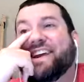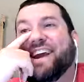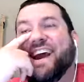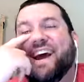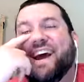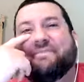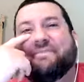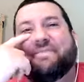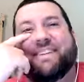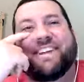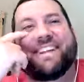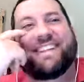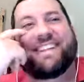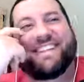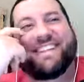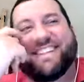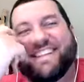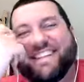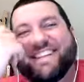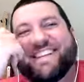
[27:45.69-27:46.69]
happened,
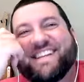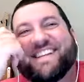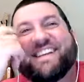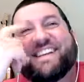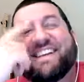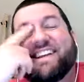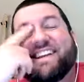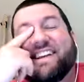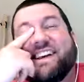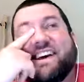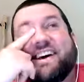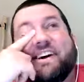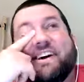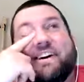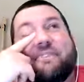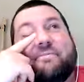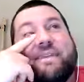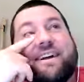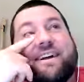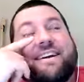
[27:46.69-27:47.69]

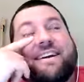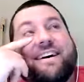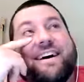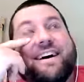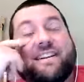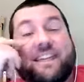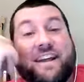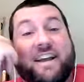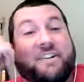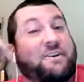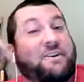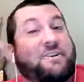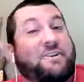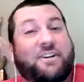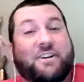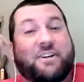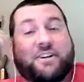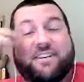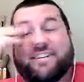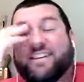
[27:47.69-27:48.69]
oh my gosh, I told
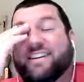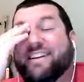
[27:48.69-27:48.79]
you,